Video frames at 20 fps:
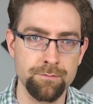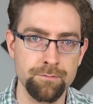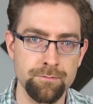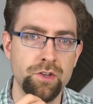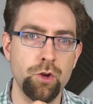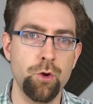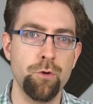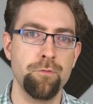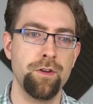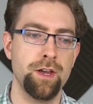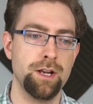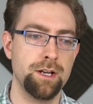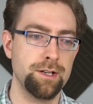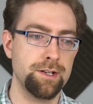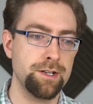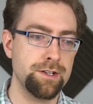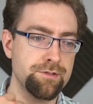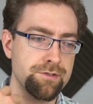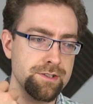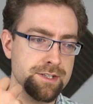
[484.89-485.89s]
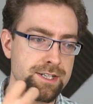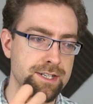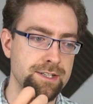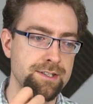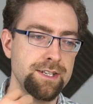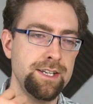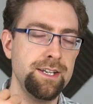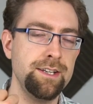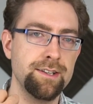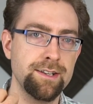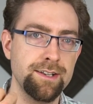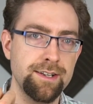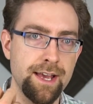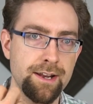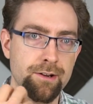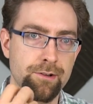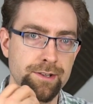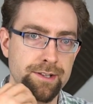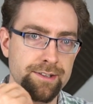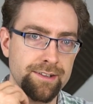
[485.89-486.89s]
Do you feel an intrinsic need to
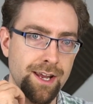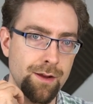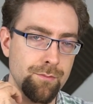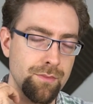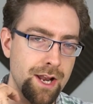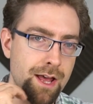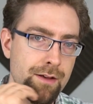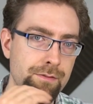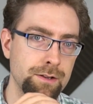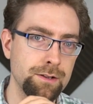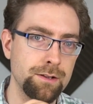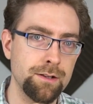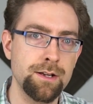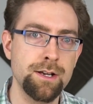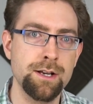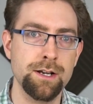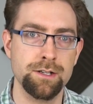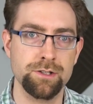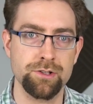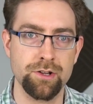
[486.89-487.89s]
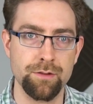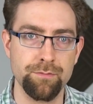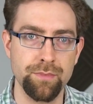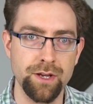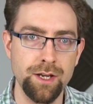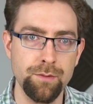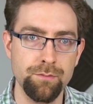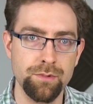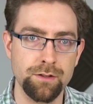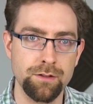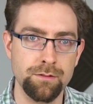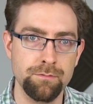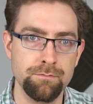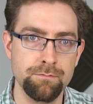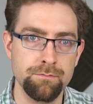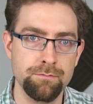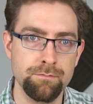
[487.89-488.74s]
get on the same level as other people?